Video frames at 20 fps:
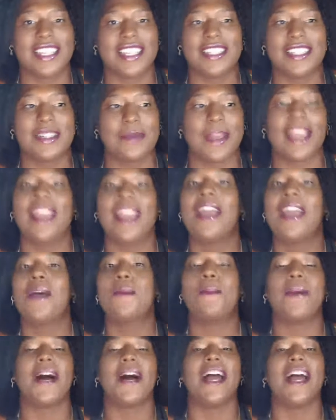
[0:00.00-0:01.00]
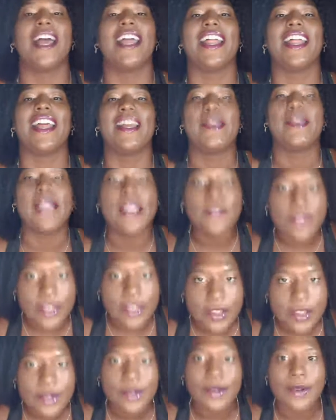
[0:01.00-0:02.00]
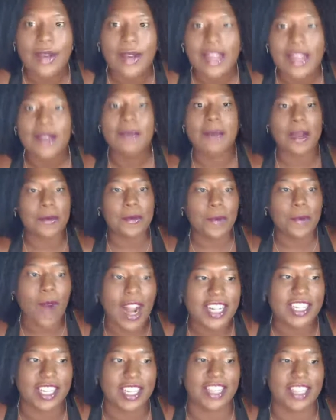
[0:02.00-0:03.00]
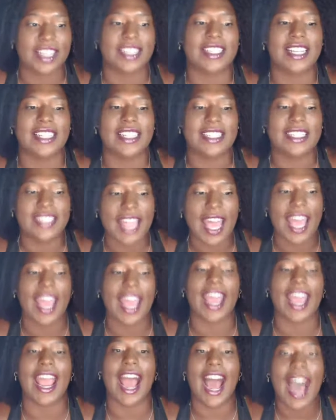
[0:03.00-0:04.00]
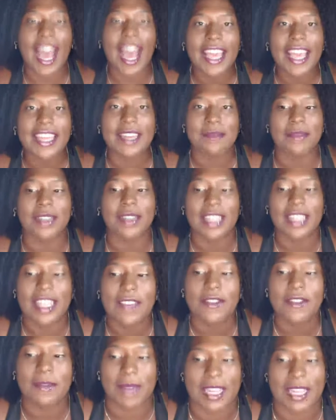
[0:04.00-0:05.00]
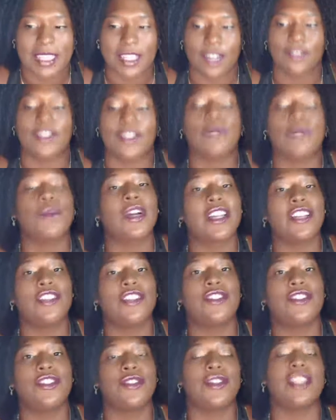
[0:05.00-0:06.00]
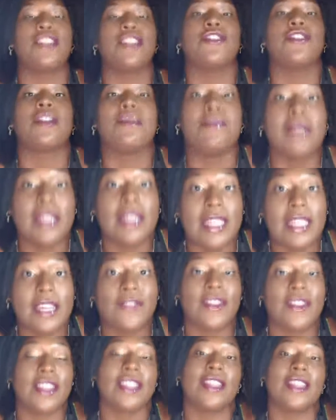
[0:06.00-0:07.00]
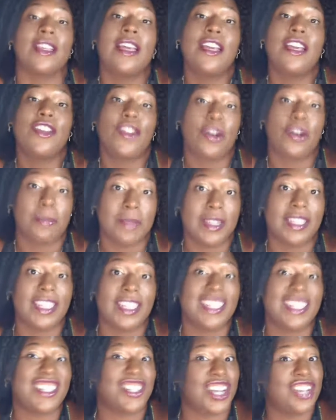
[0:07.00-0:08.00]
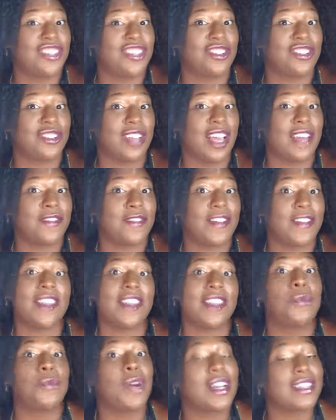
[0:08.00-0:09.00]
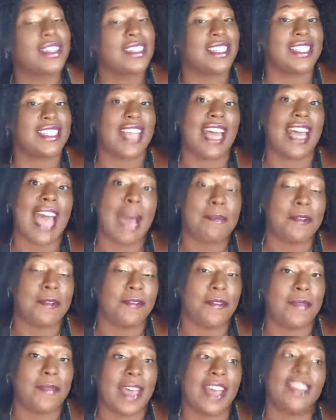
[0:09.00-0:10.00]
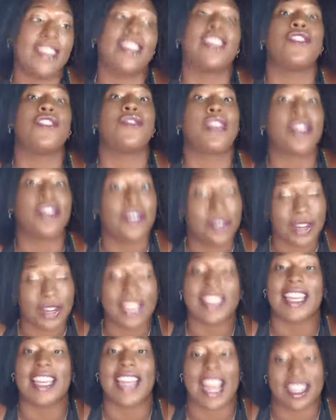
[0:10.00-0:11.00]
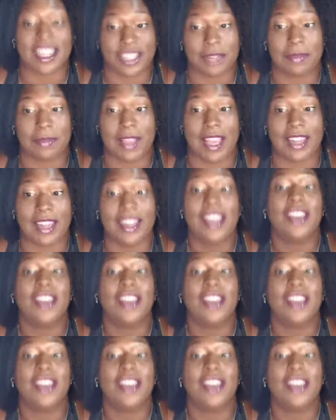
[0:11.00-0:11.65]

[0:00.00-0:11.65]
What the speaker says: thing to me. But if you, by watching this, can say, I can believe in myself, then what can you do? Then you can believe in your ability to change your life. And then what does that happen from that? Then you can create that action plan.